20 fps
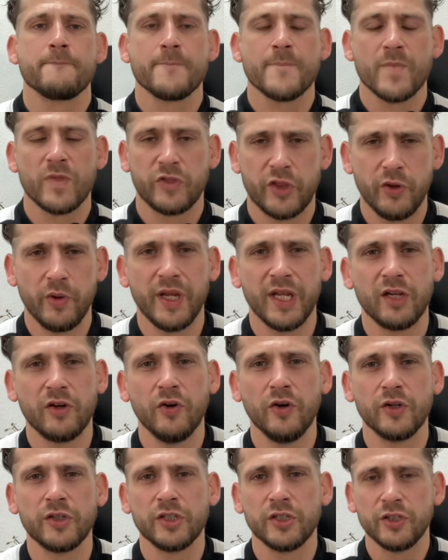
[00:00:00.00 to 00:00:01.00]
doing
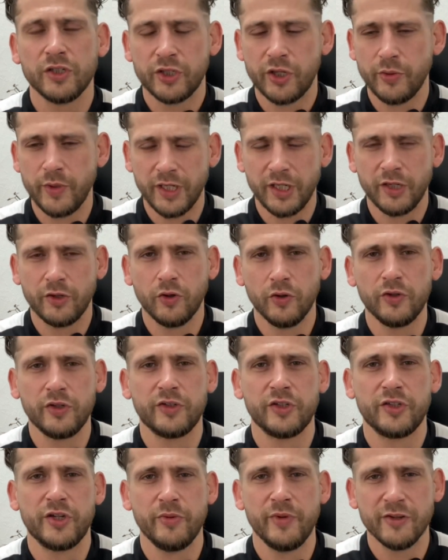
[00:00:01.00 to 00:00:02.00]

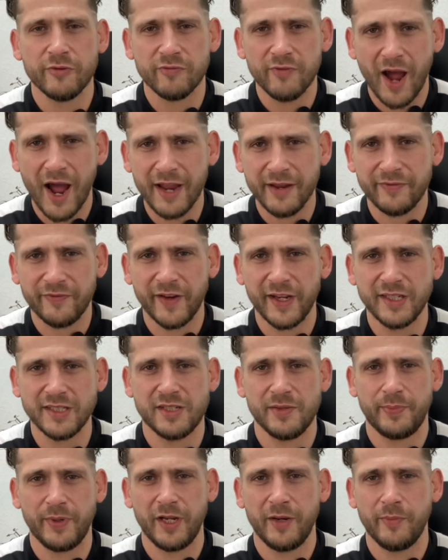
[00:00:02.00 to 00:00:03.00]
the right thing
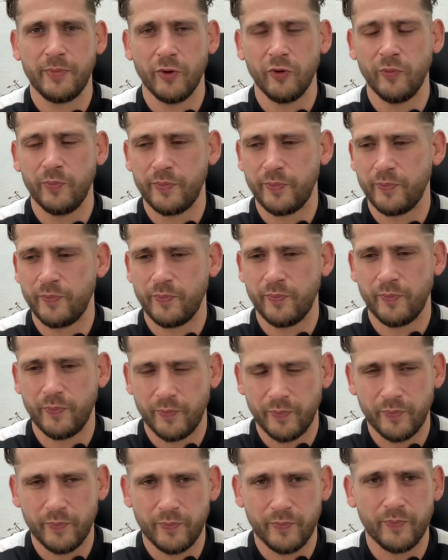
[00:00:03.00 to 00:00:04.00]
to people,
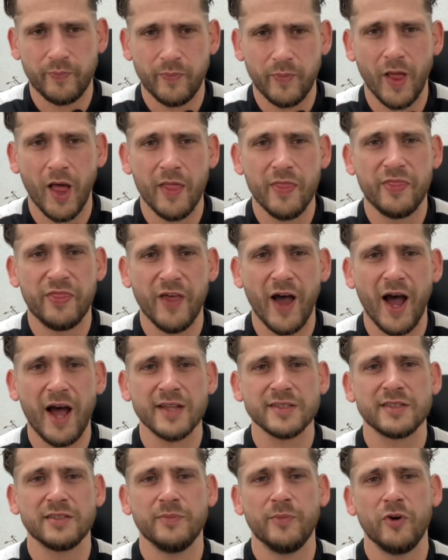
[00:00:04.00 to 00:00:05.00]
and
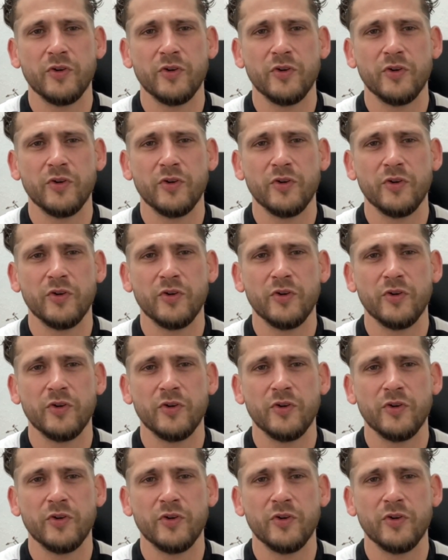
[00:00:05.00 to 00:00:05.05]
that's the most